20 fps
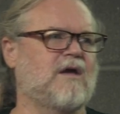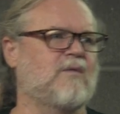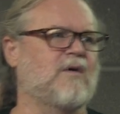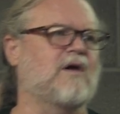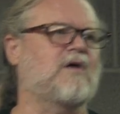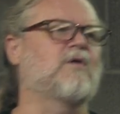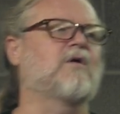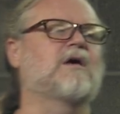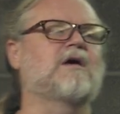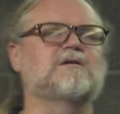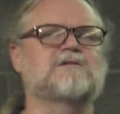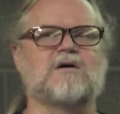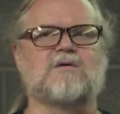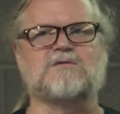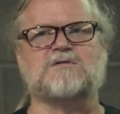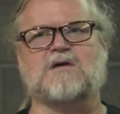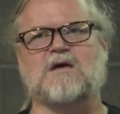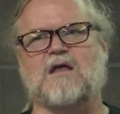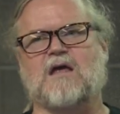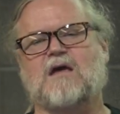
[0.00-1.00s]
what cookies I
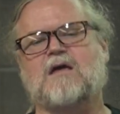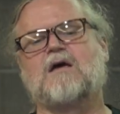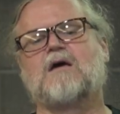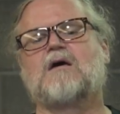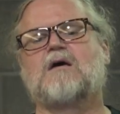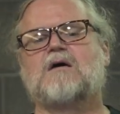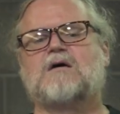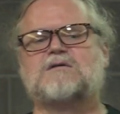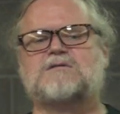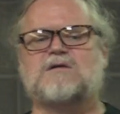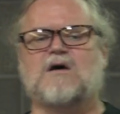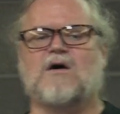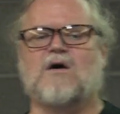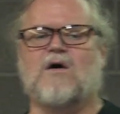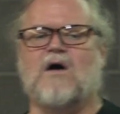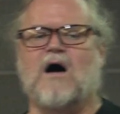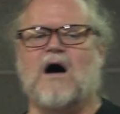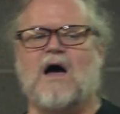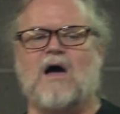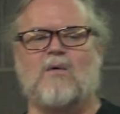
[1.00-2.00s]
was getting. So
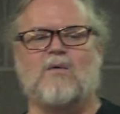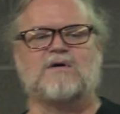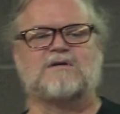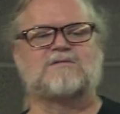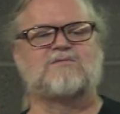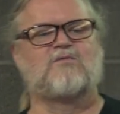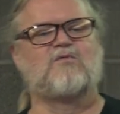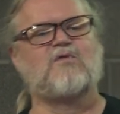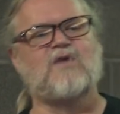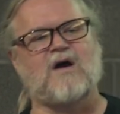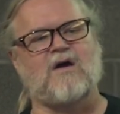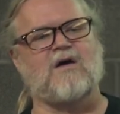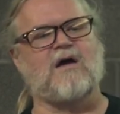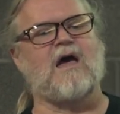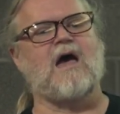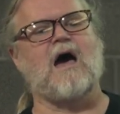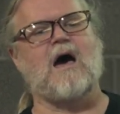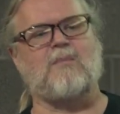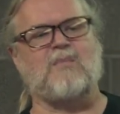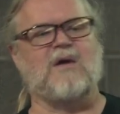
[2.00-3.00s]
I was very
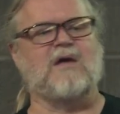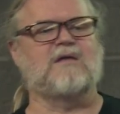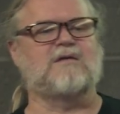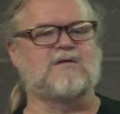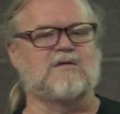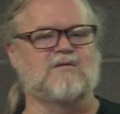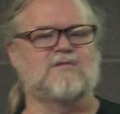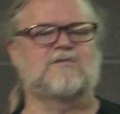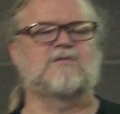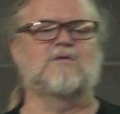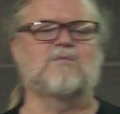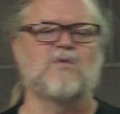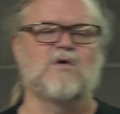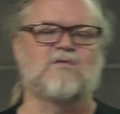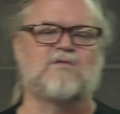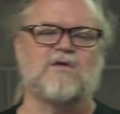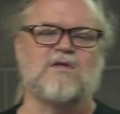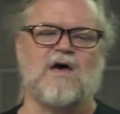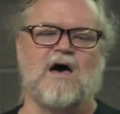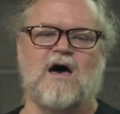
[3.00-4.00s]
happy to, to
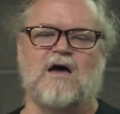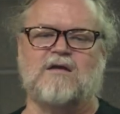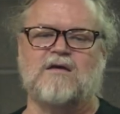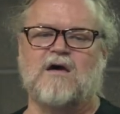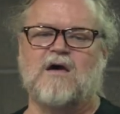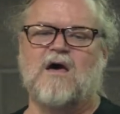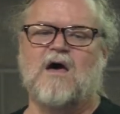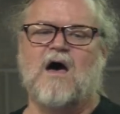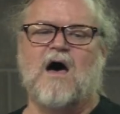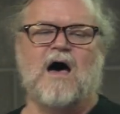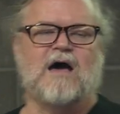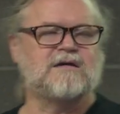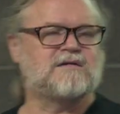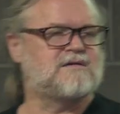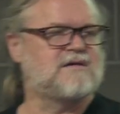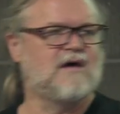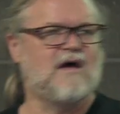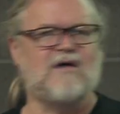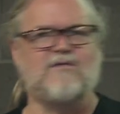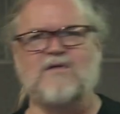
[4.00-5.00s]
move to that. I
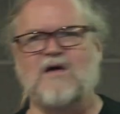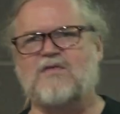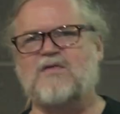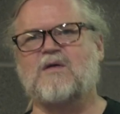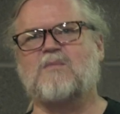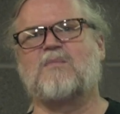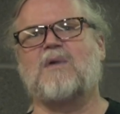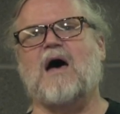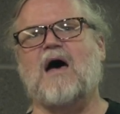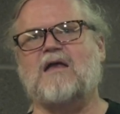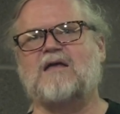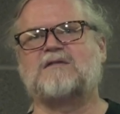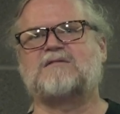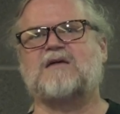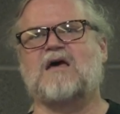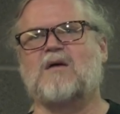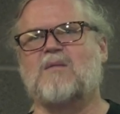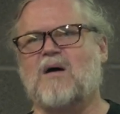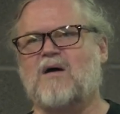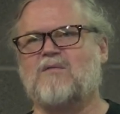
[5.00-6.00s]
still have nothing bad to
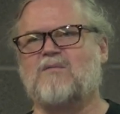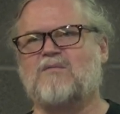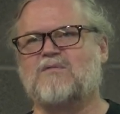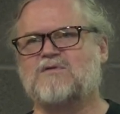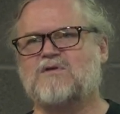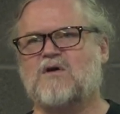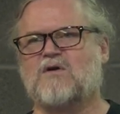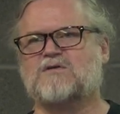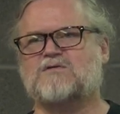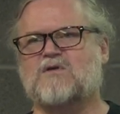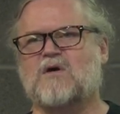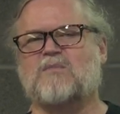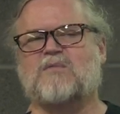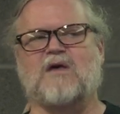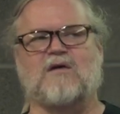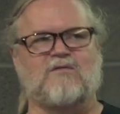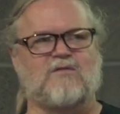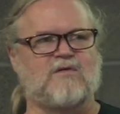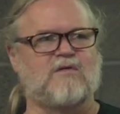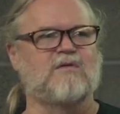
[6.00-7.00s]
say about NoScript.
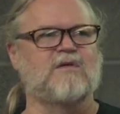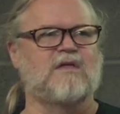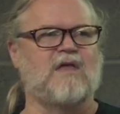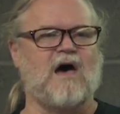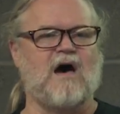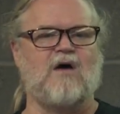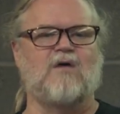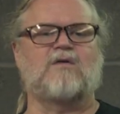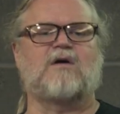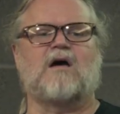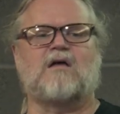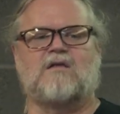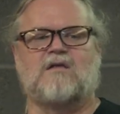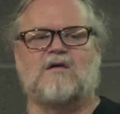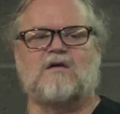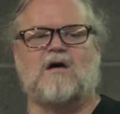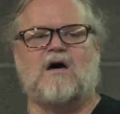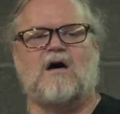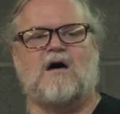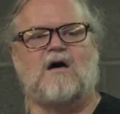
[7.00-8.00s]
They've now got
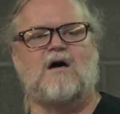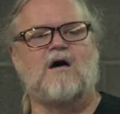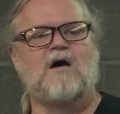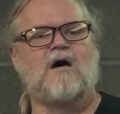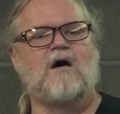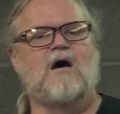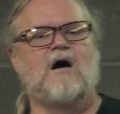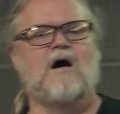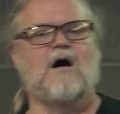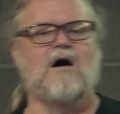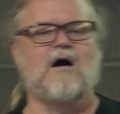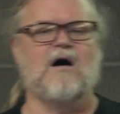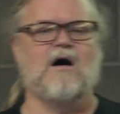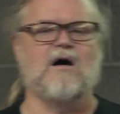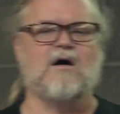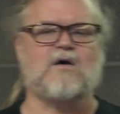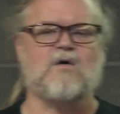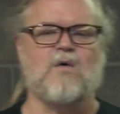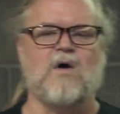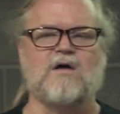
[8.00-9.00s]
uh,
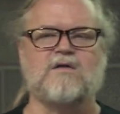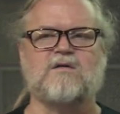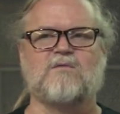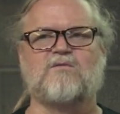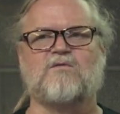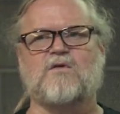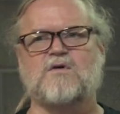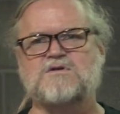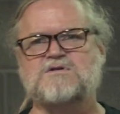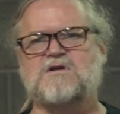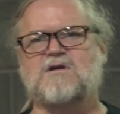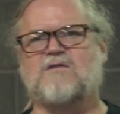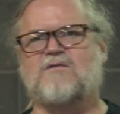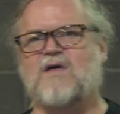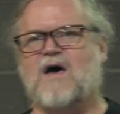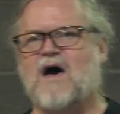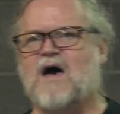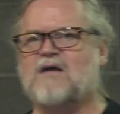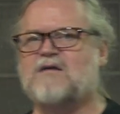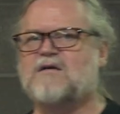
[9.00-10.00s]
a quantum version of
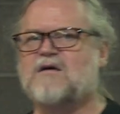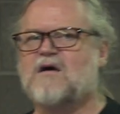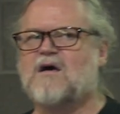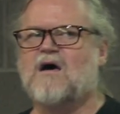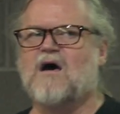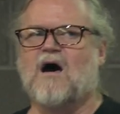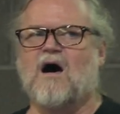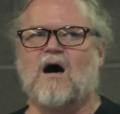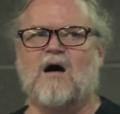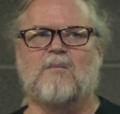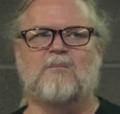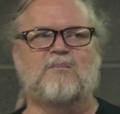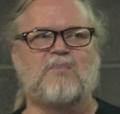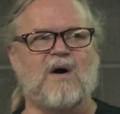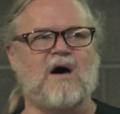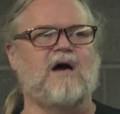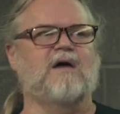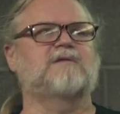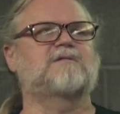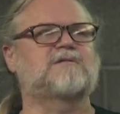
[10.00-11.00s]
that, um,
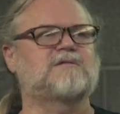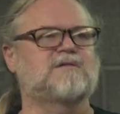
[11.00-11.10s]
but